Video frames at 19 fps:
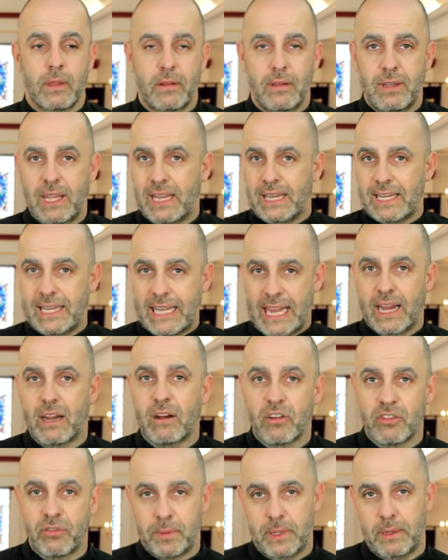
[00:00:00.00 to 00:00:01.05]
take
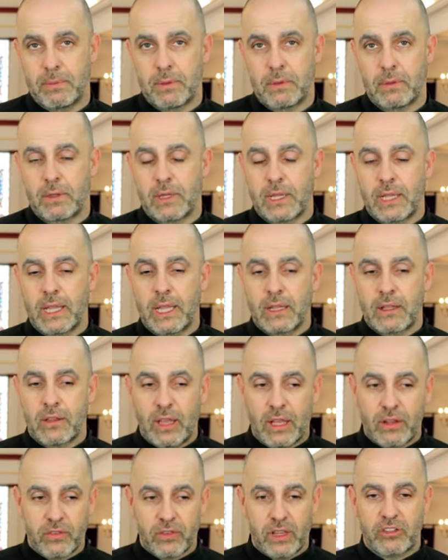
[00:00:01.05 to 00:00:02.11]
care of people
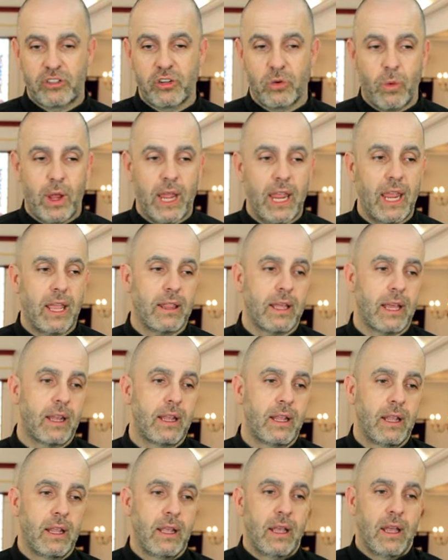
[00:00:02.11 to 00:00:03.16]
in such a way that
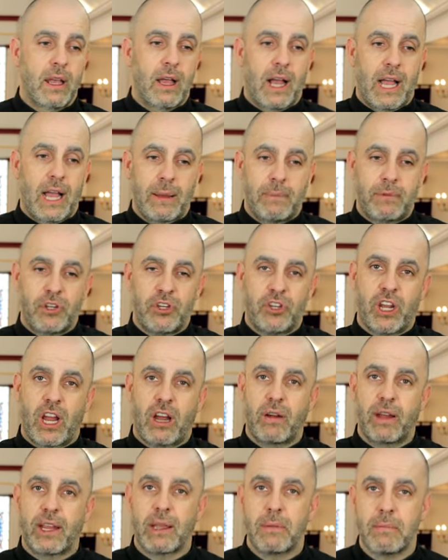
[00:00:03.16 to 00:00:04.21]
I'm
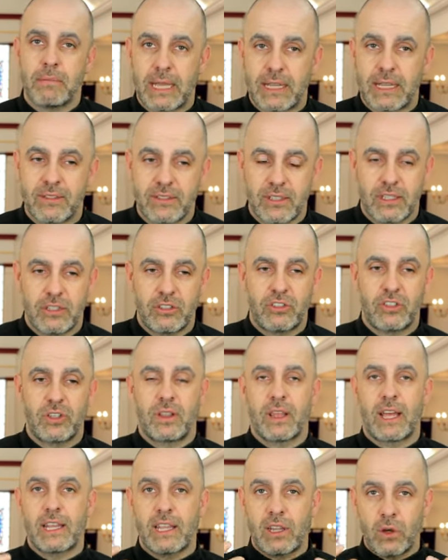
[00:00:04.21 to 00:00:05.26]
sharing a message
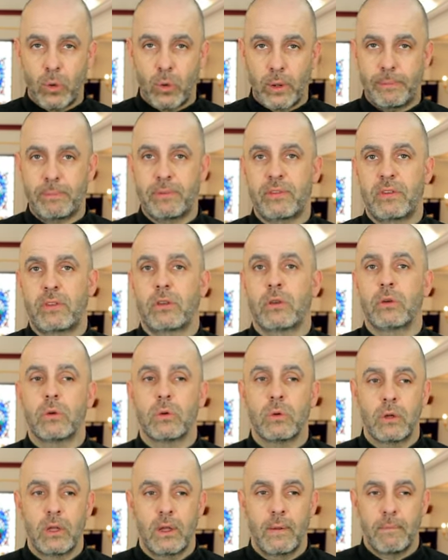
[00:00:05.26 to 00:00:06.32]
that equips
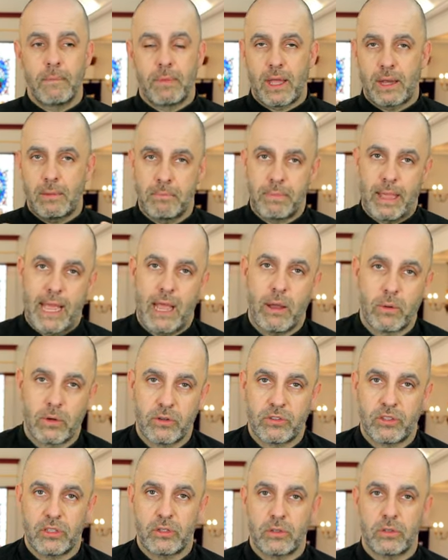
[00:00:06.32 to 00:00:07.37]
you, that
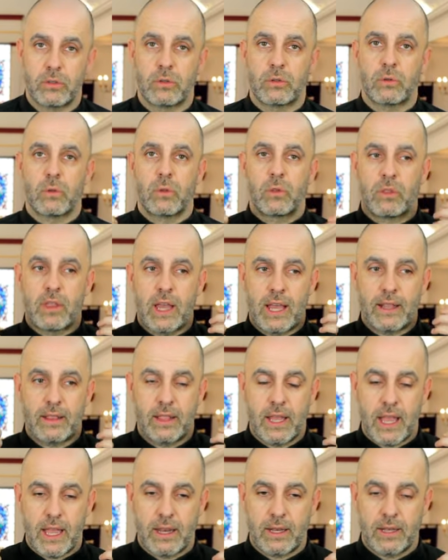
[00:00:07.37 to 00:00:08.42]
empowers you,
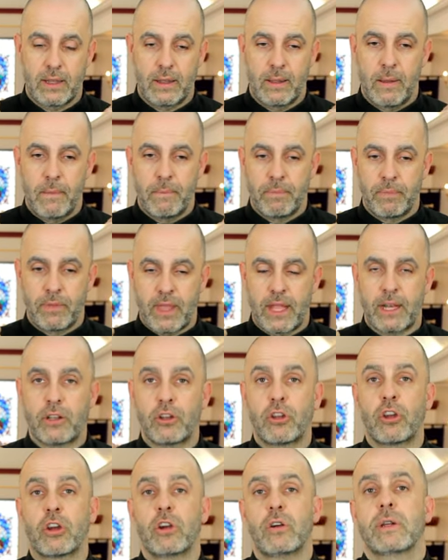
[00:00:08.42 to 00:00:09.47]
that
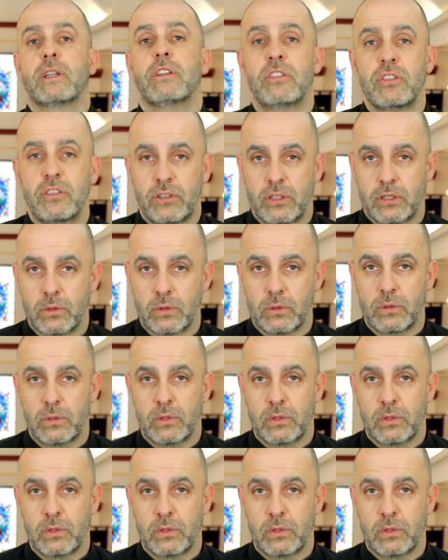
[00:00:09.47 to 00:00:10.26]
encourages you